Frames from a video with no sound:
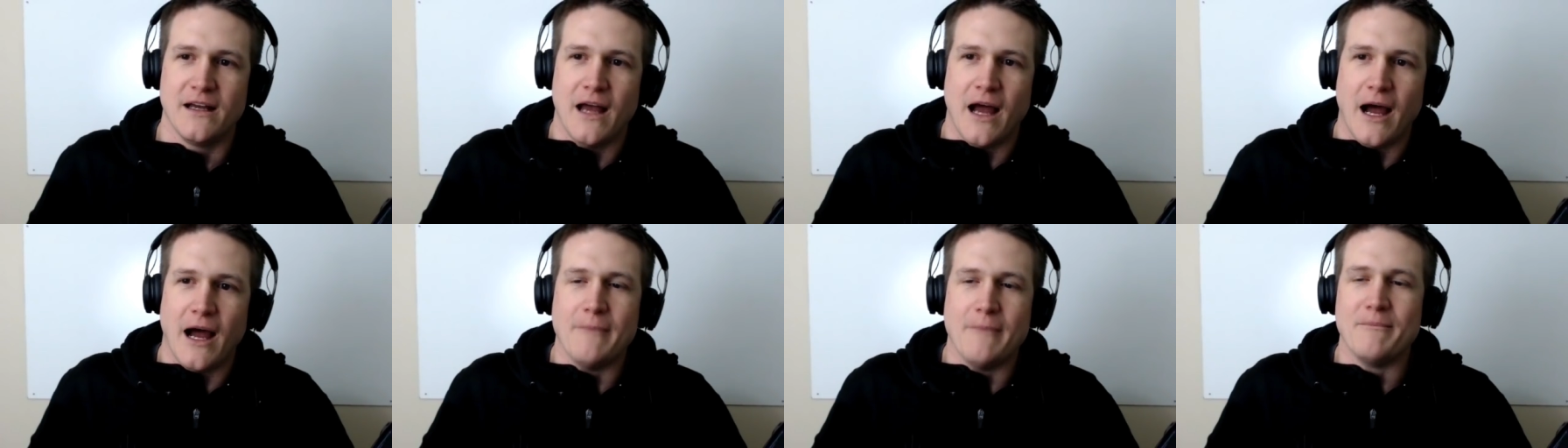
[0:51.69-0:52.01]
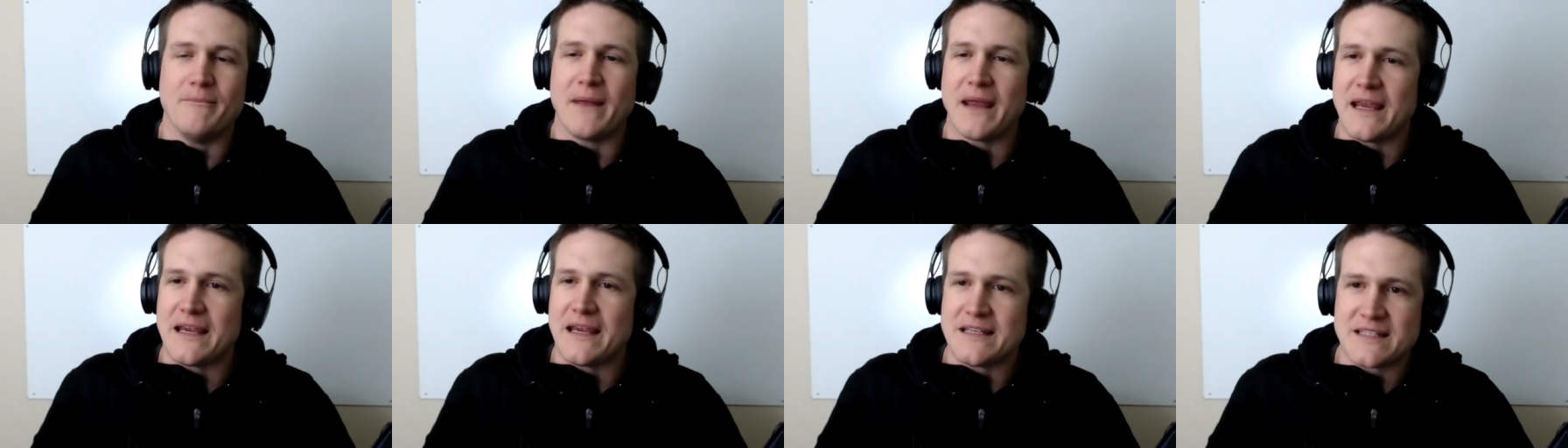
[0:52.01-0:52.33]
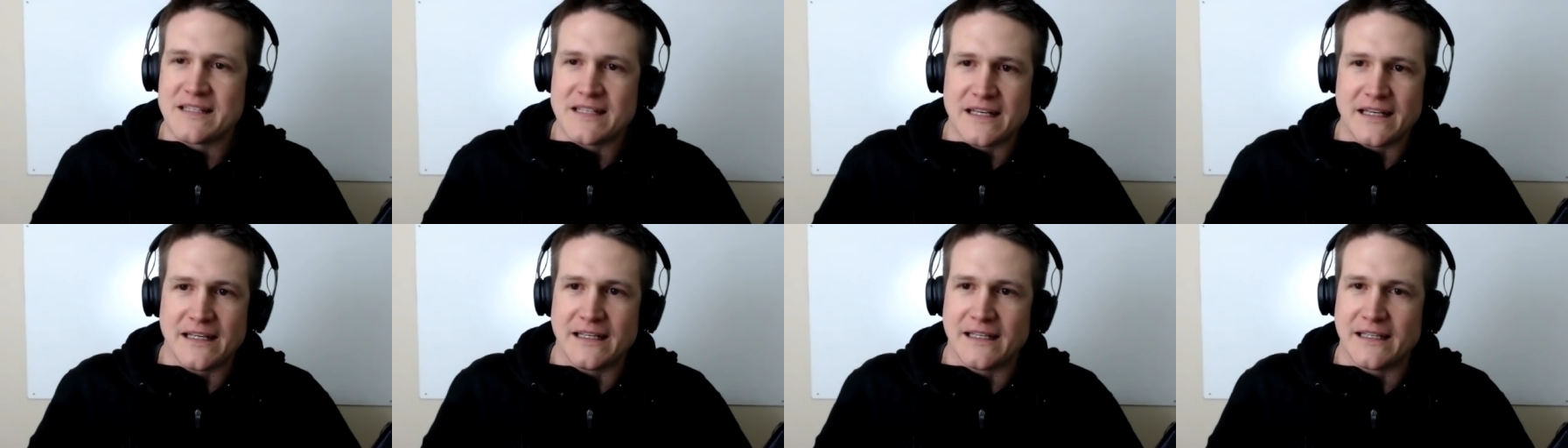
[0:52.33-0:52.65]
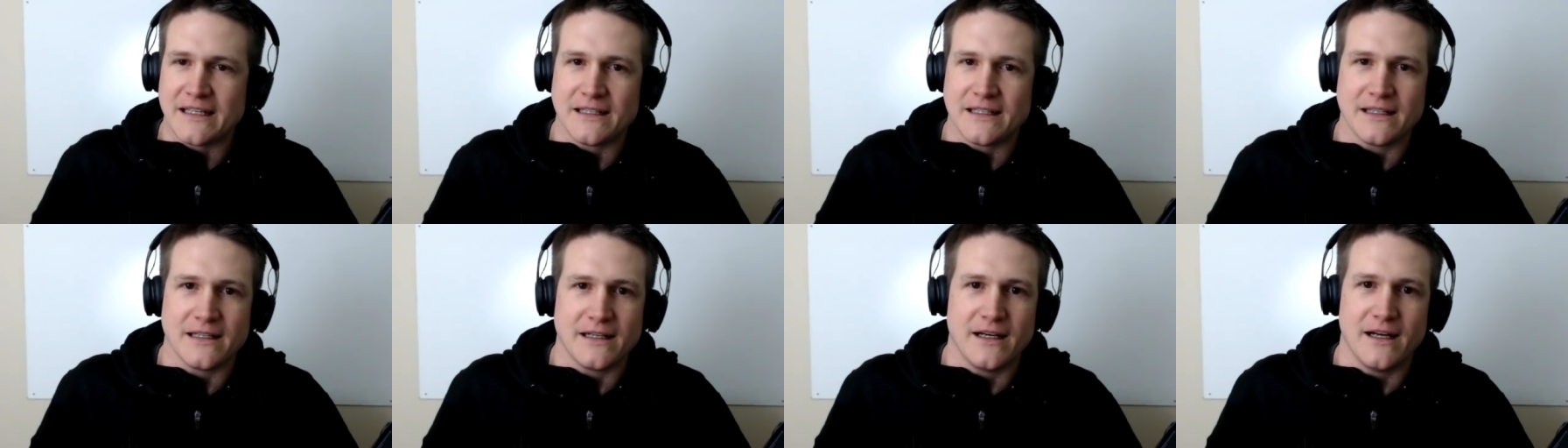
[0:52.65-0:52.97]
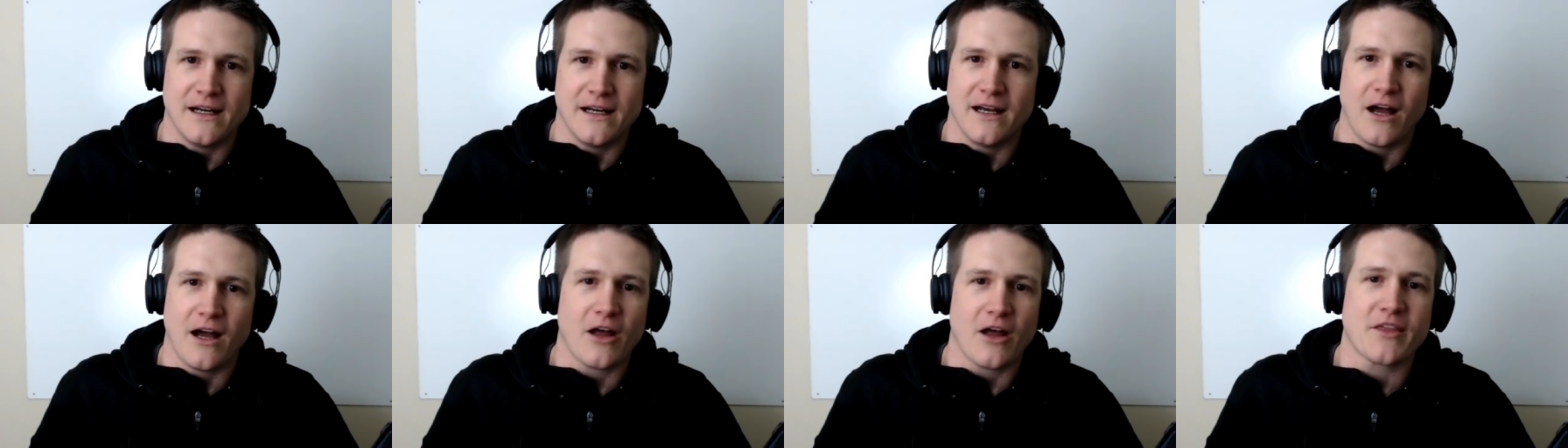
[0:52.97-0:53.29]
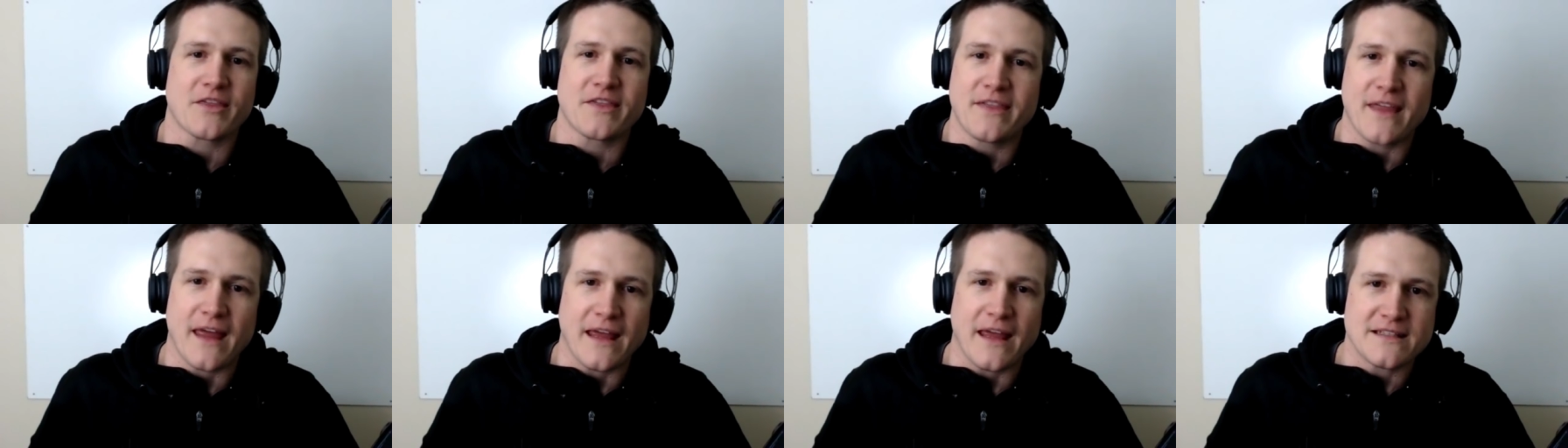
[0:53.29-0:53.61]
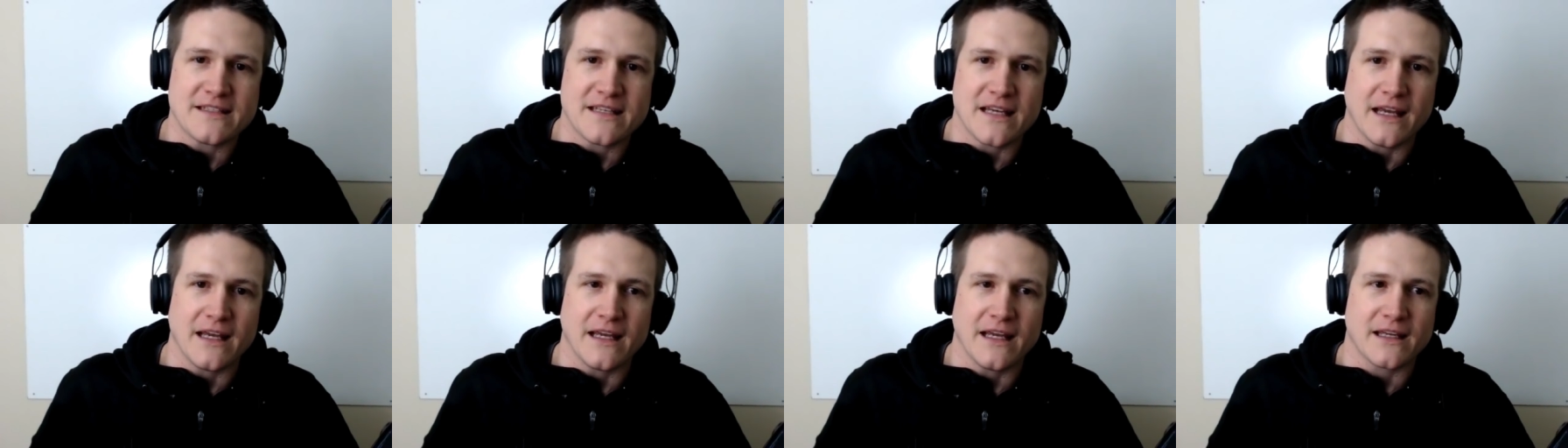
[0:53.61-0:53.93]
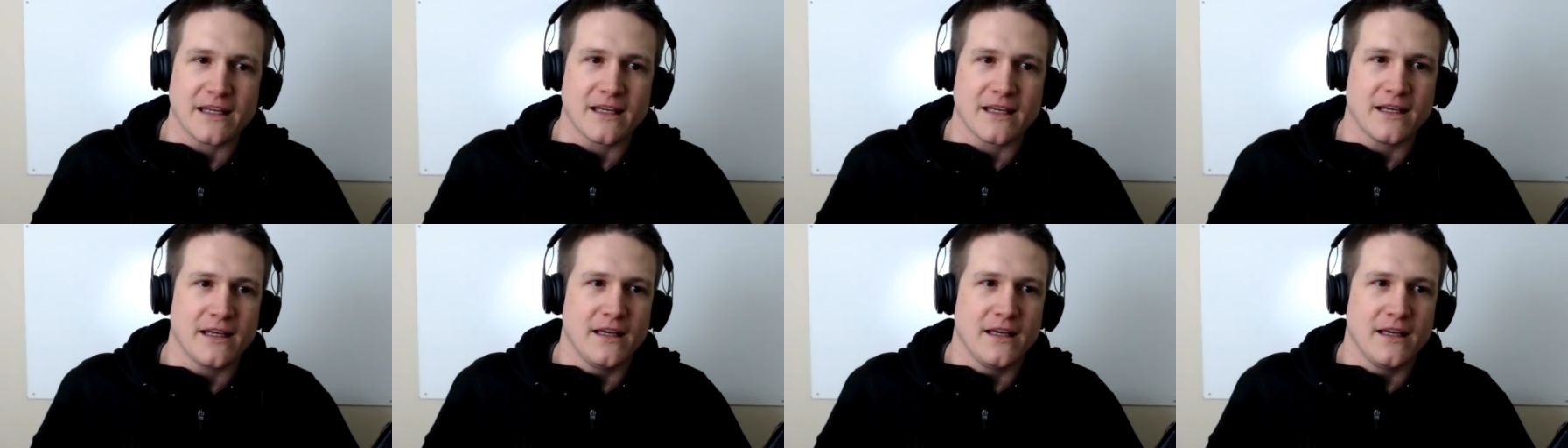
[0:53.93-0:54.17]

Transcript: amazing, uh, authentic